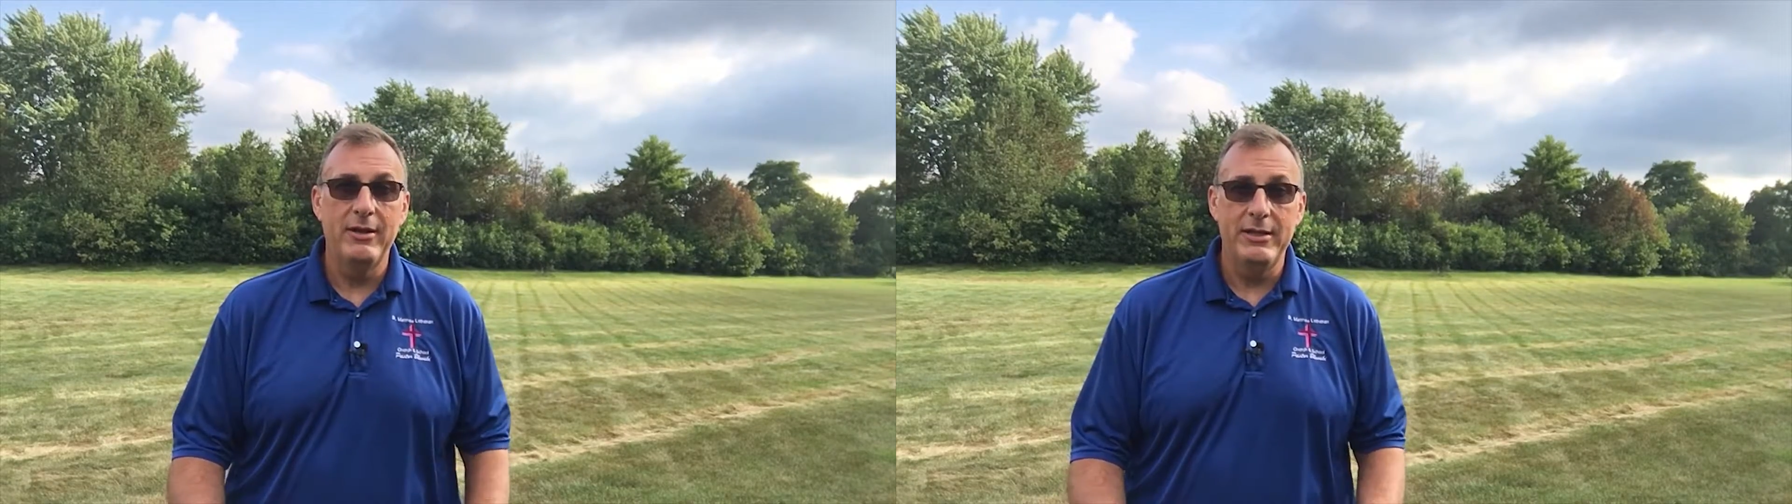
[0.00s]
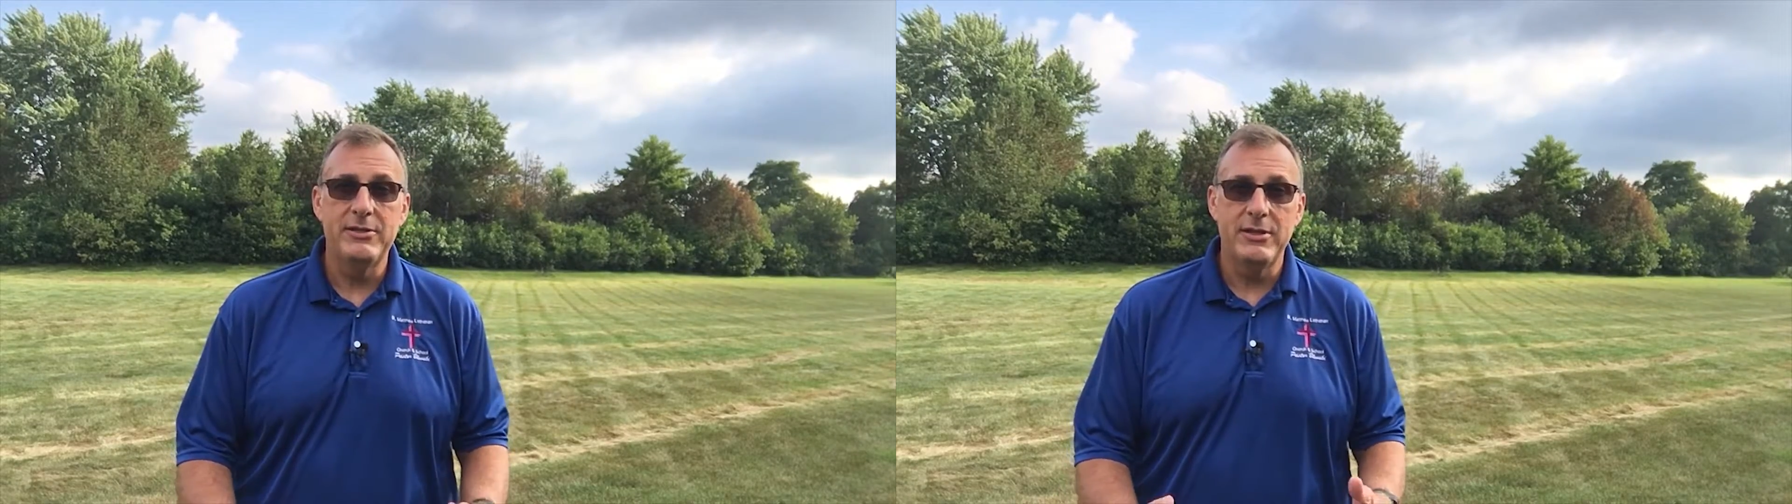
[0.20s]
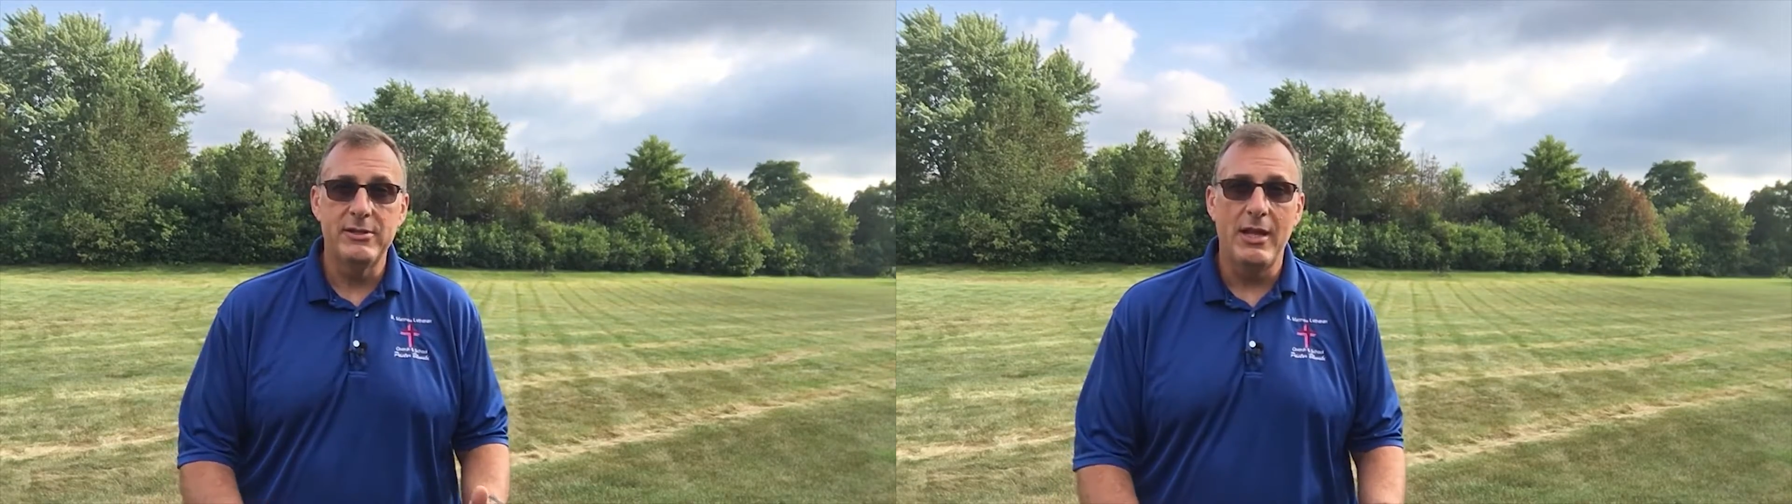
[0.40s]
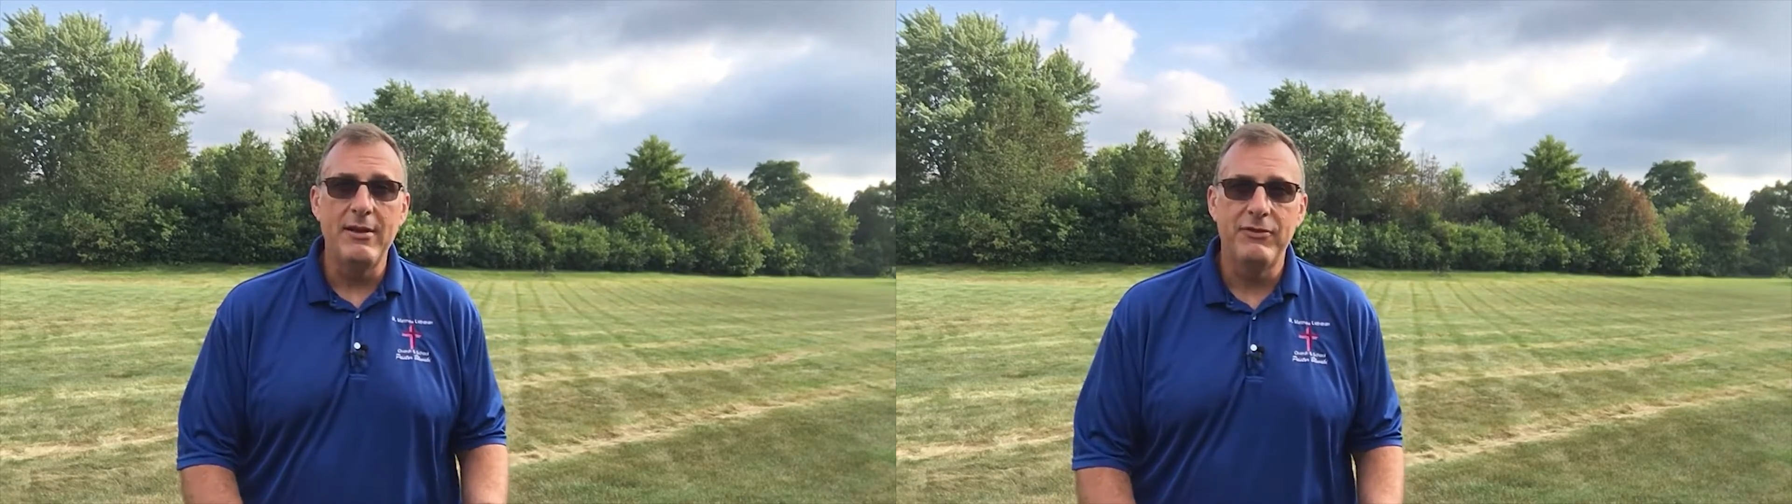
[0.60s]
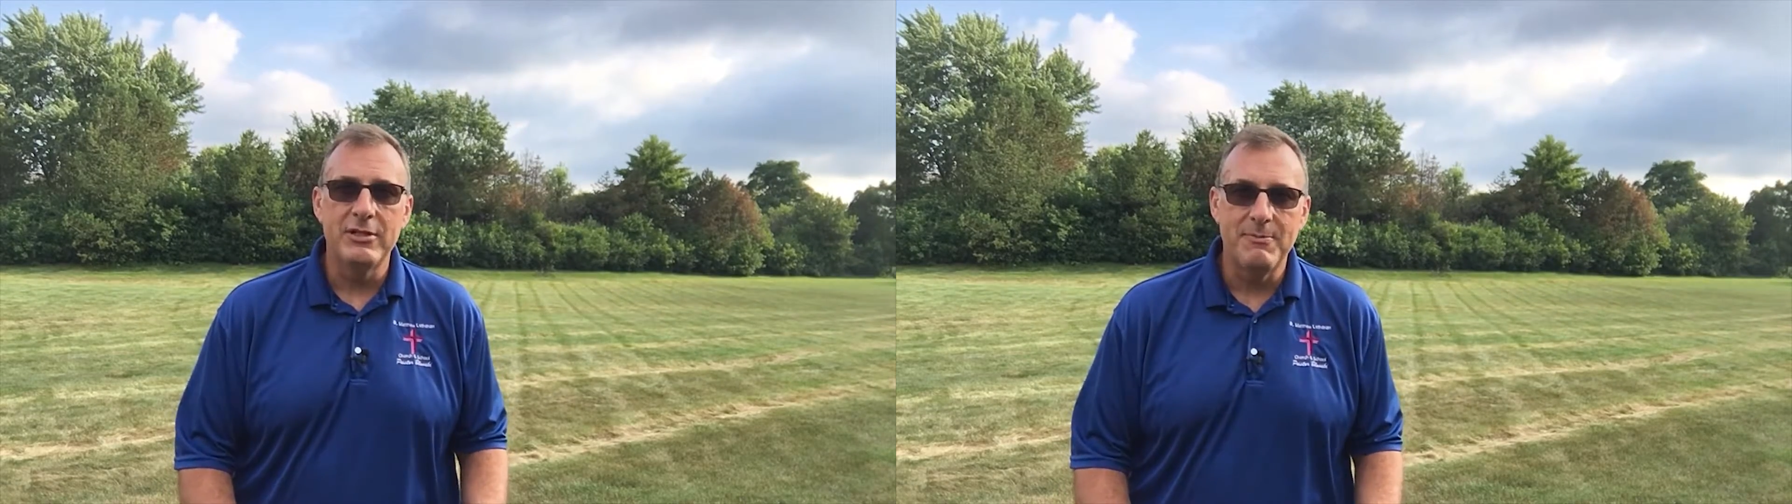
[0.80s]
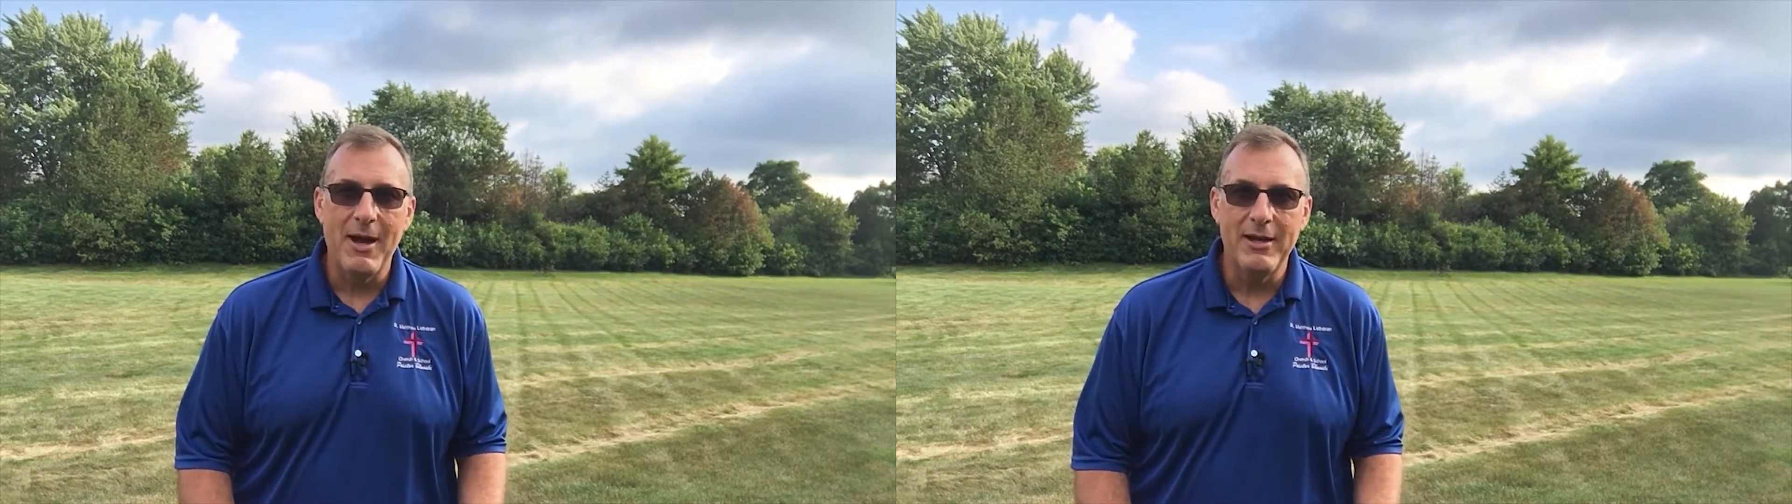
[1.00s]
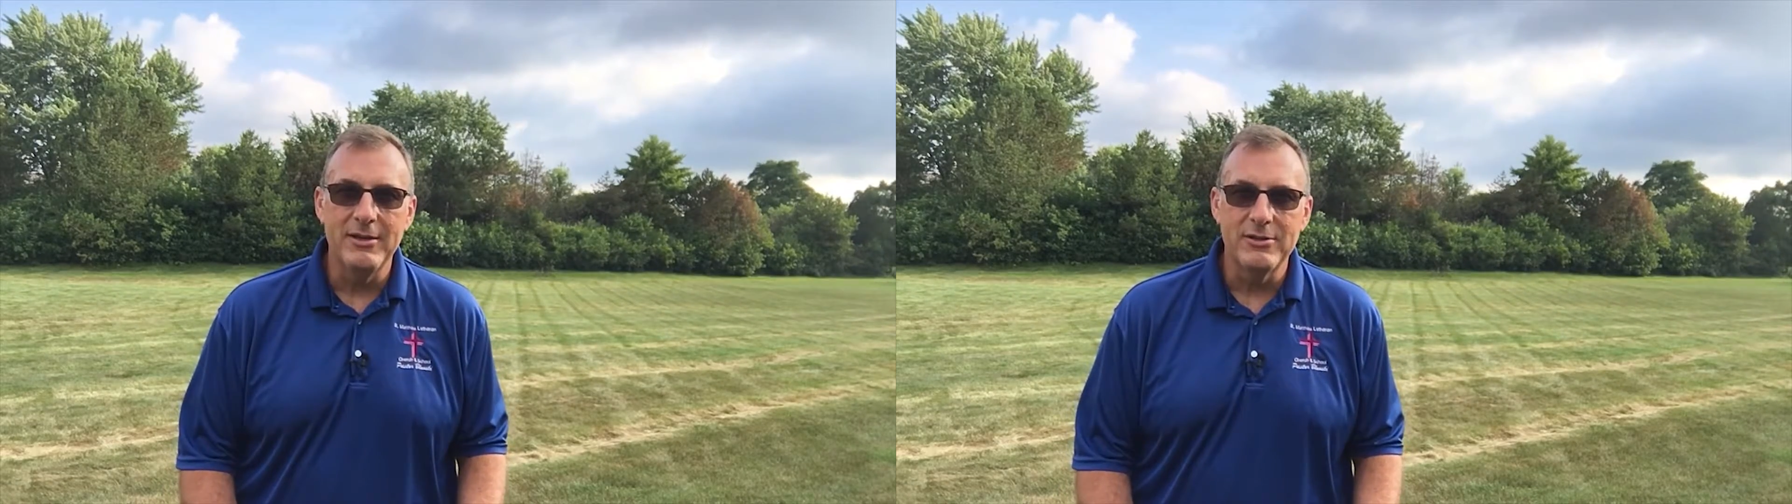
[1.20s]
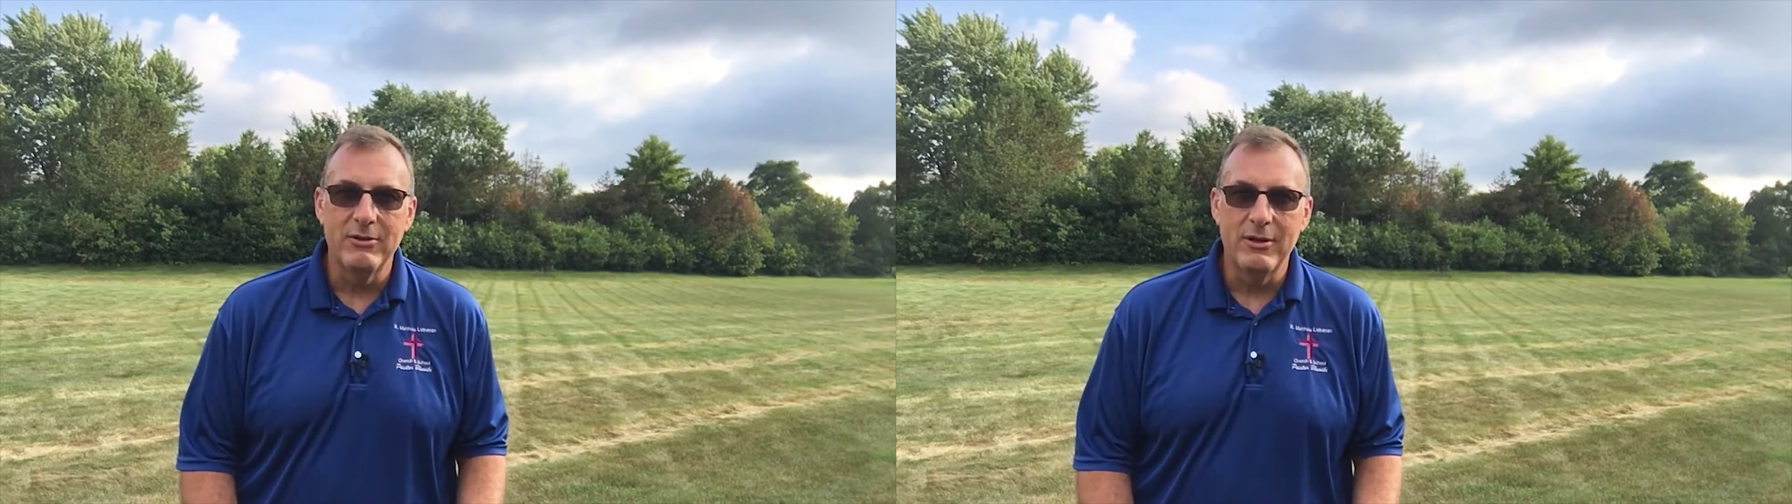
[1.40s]
at least his lifeless body
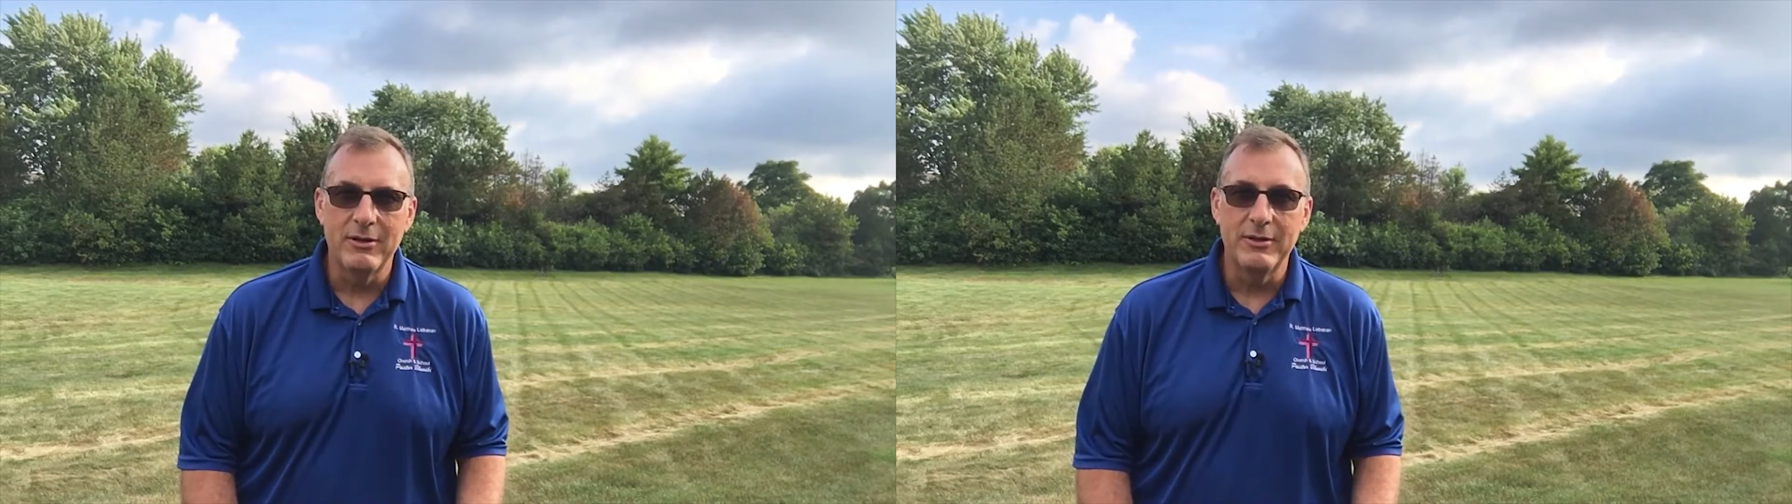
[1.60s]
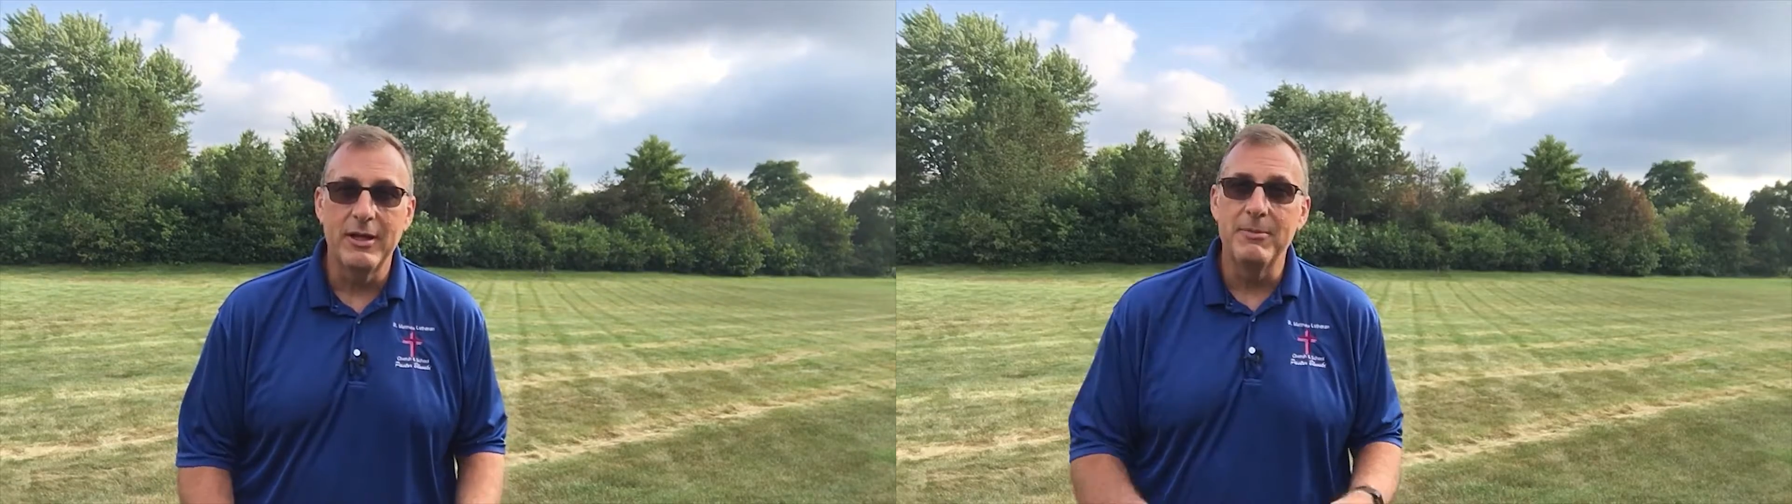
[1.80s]
is no longer there.